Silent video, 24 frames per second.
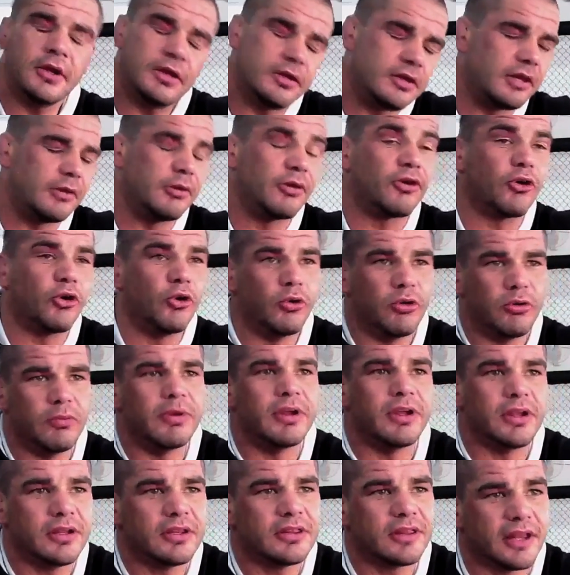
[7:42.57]
they will call
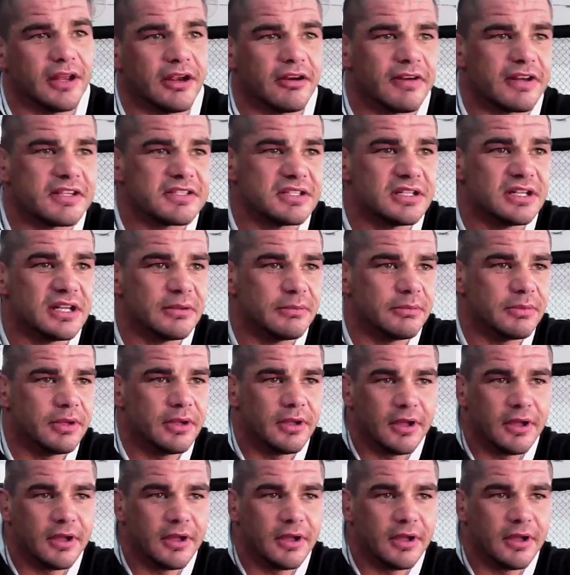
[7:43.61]
me. They arrested him.